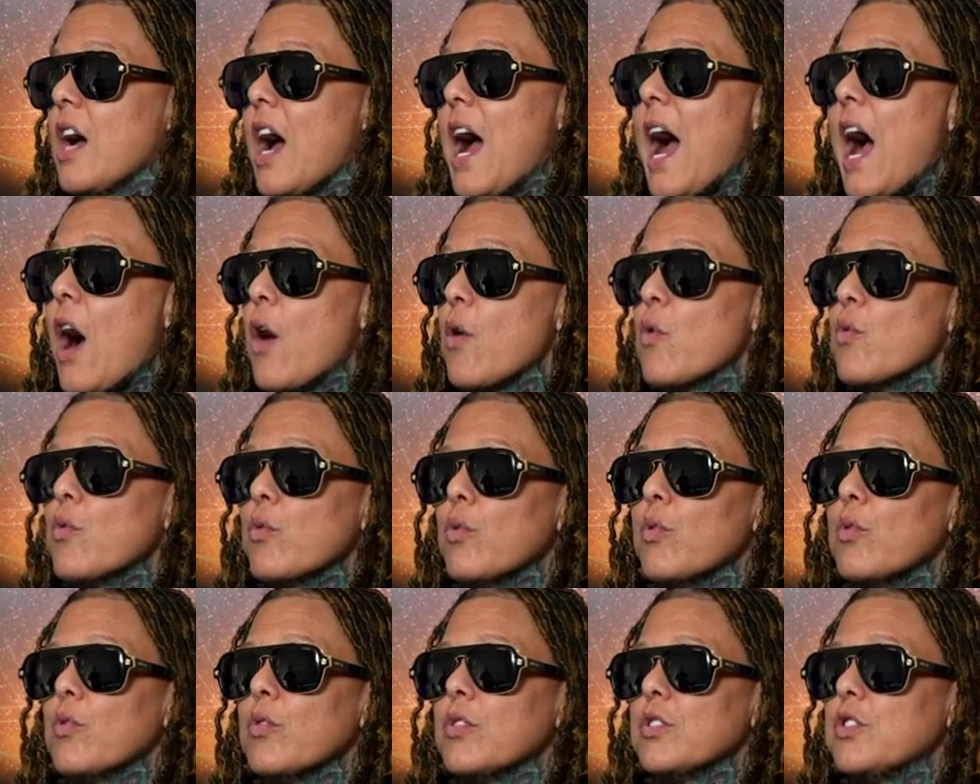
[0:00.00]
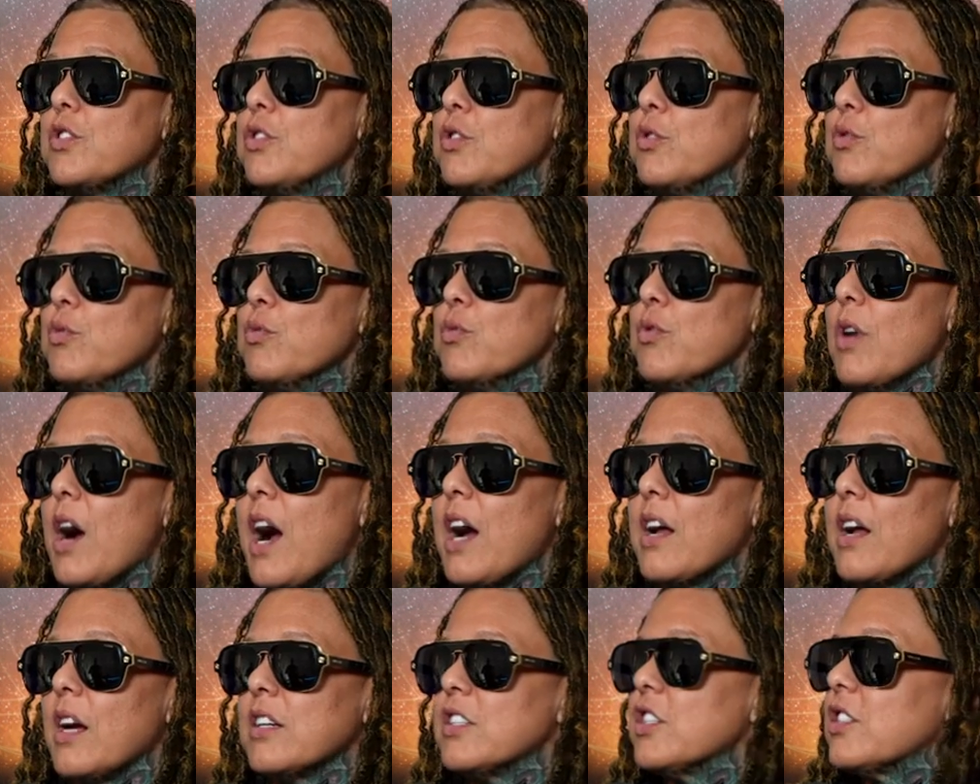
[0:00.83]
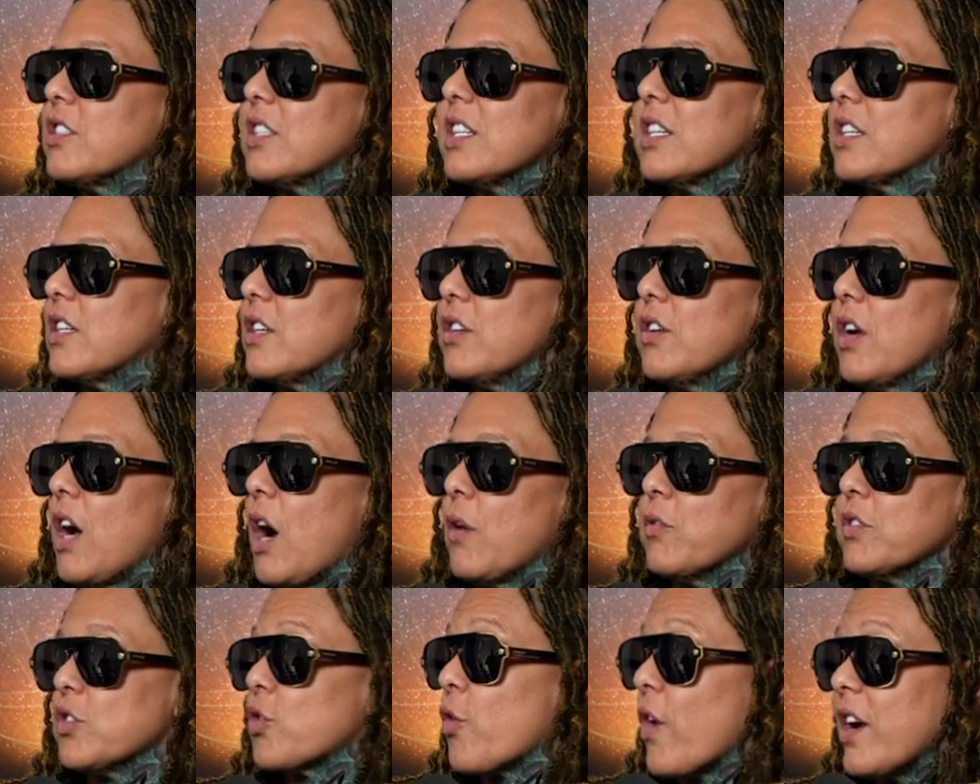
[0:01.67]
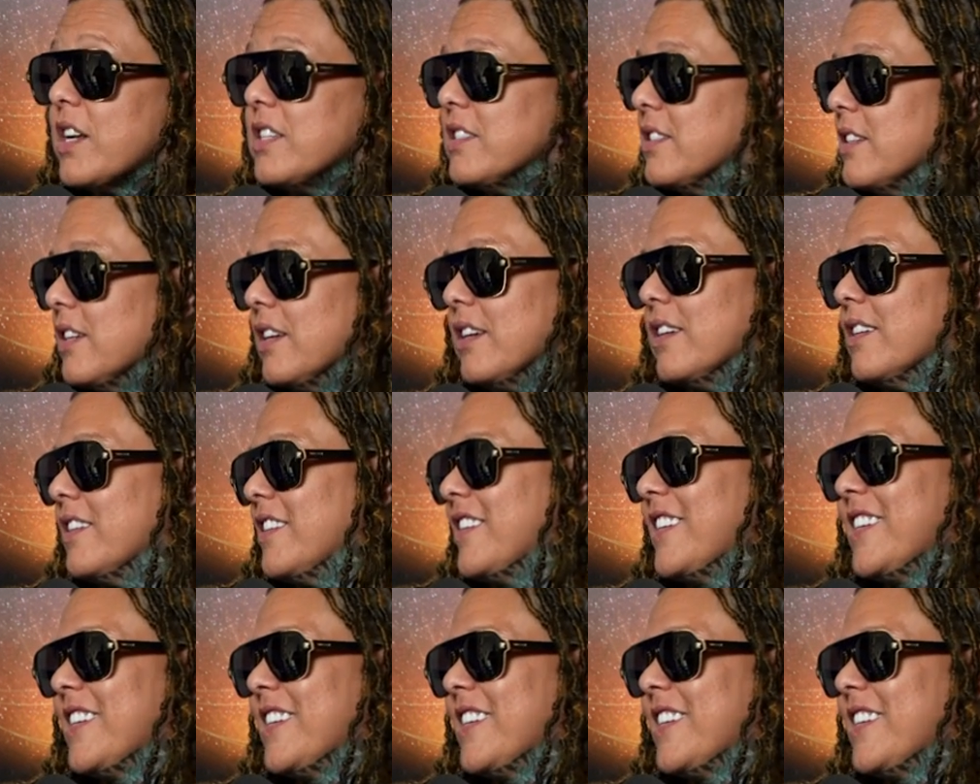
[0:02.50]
how to I, just think i was crazy